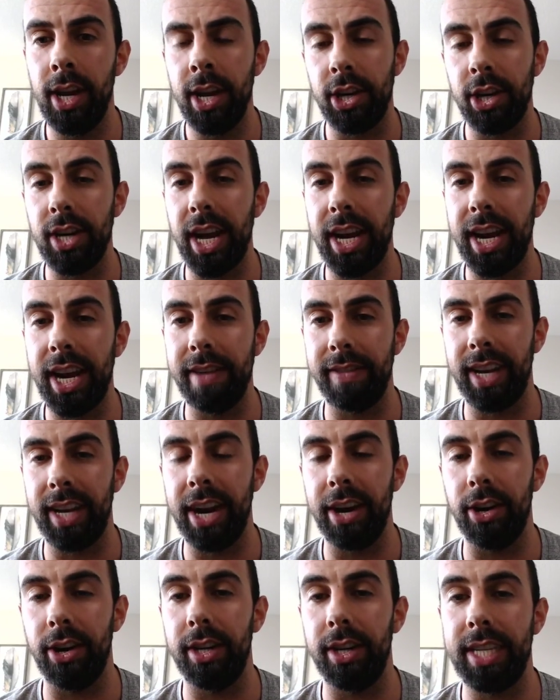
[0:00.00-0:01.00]
You're not having
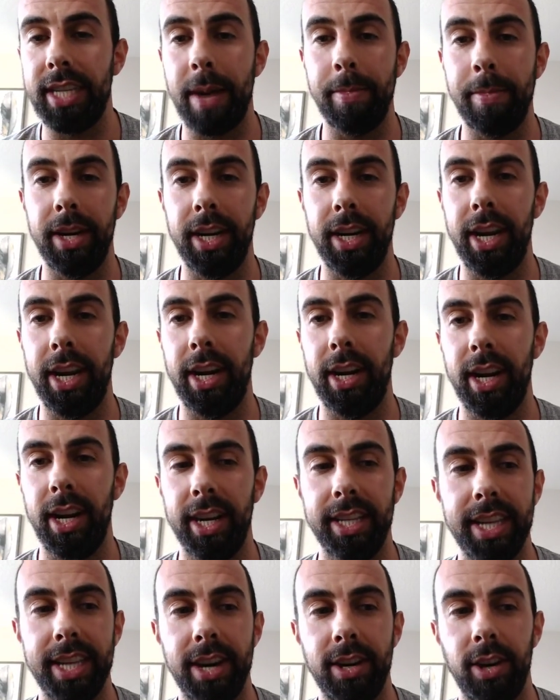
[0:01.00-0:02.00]
errors happen,
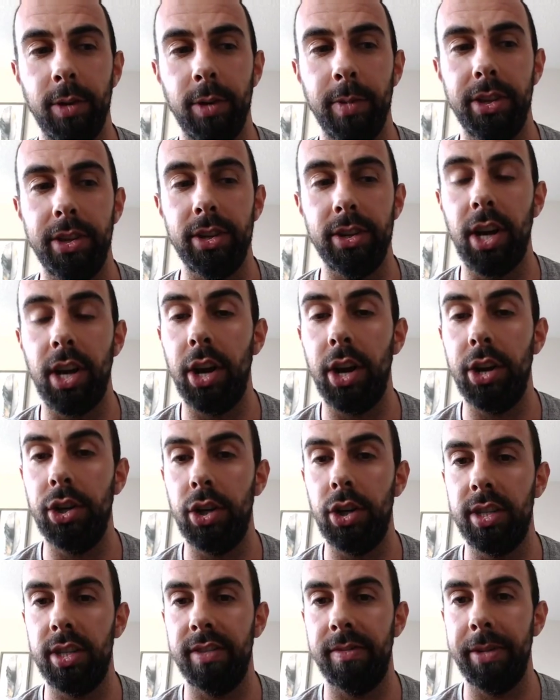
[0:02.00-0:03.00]
etc., where there's
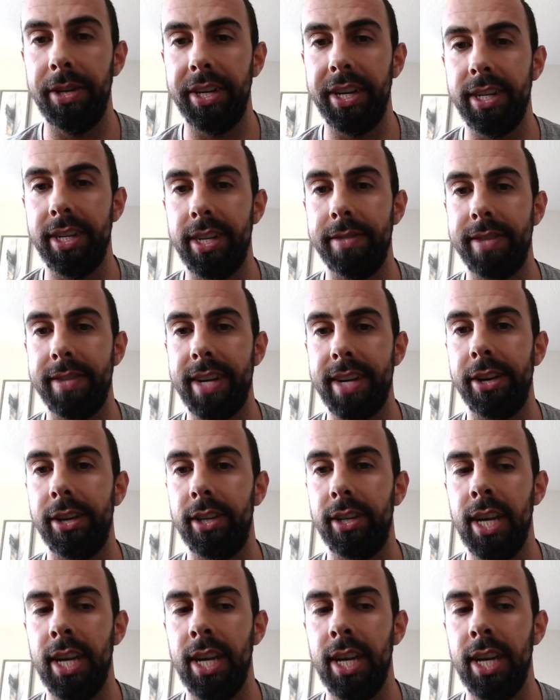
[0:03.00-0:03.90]
hundreds of millions of dollars